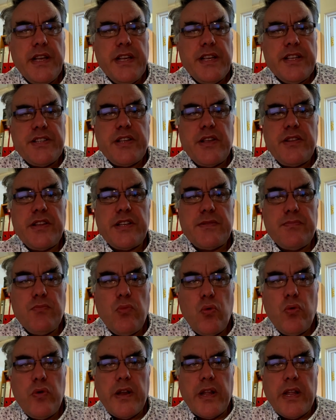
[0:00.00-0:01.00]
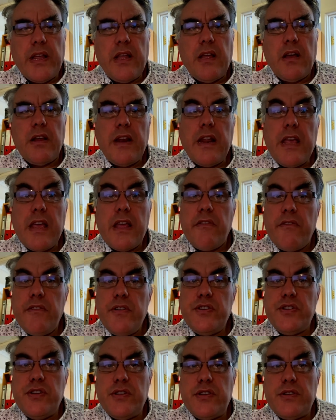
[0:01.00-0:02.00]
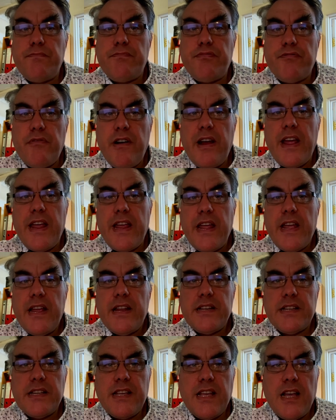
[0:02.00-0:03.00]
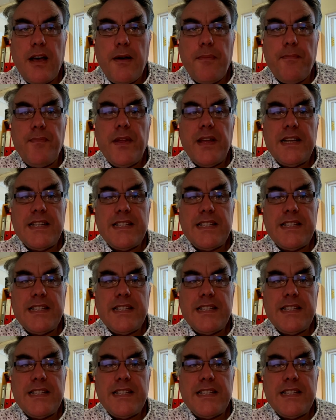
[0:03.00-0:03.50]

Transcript: So this morning, I encourage you to pray, to come,